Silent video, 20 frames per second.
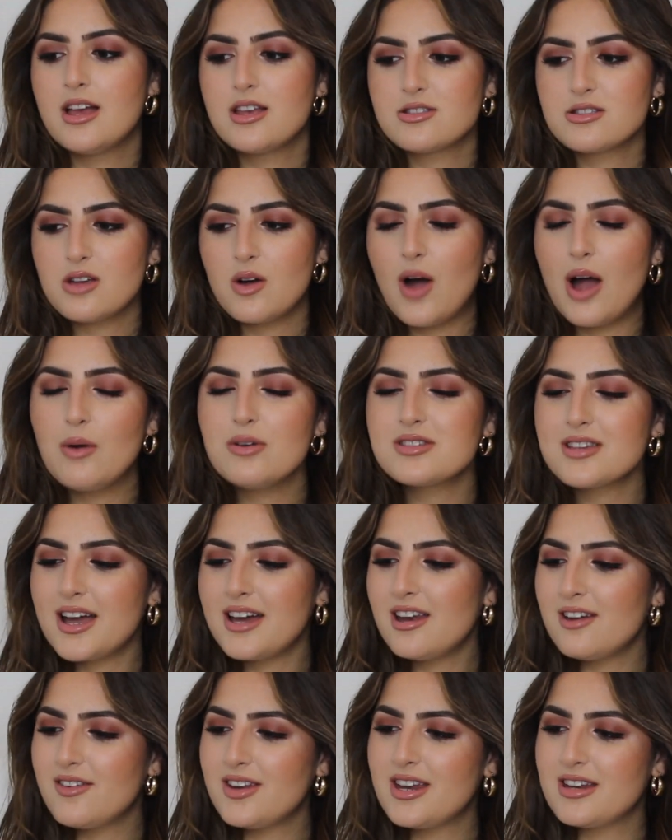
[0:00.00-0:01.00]
So I was
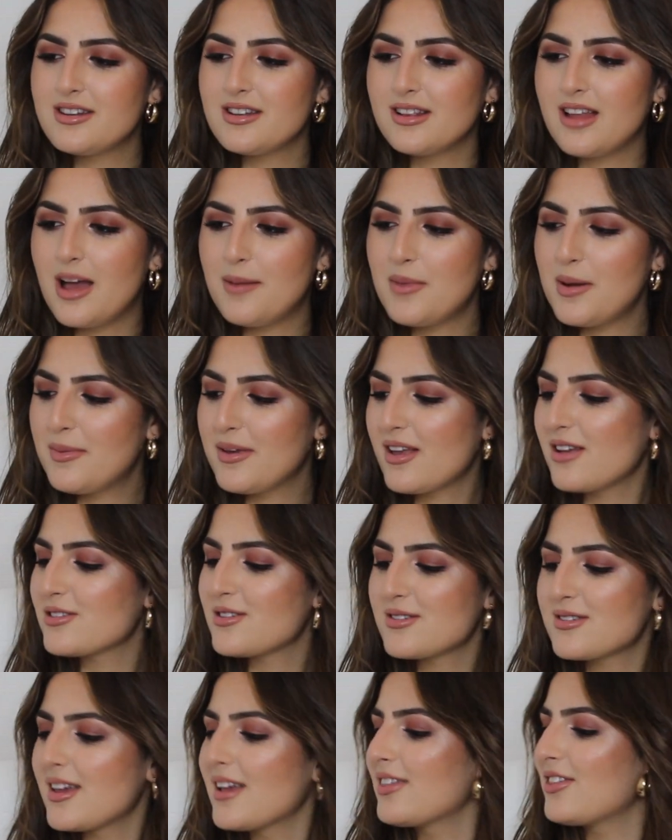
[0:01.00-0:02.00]
kind of in a dilemma, because
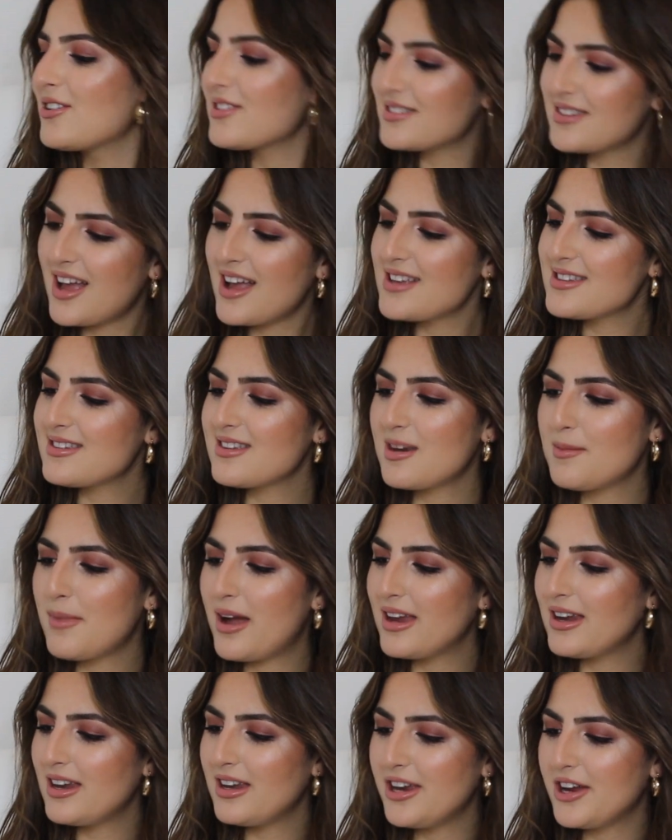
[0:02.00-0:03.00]
I was like, there's
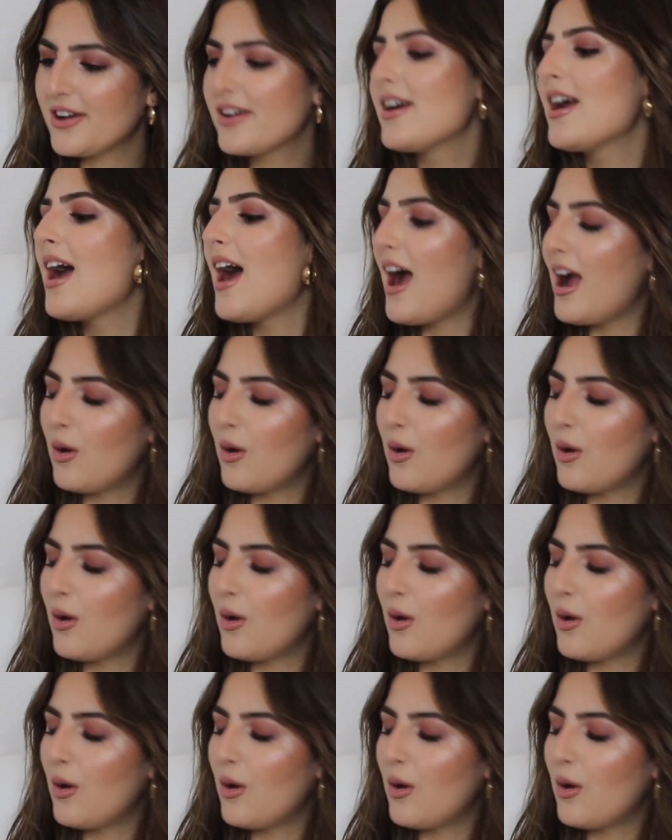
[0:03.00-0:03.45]
niacinamide in here.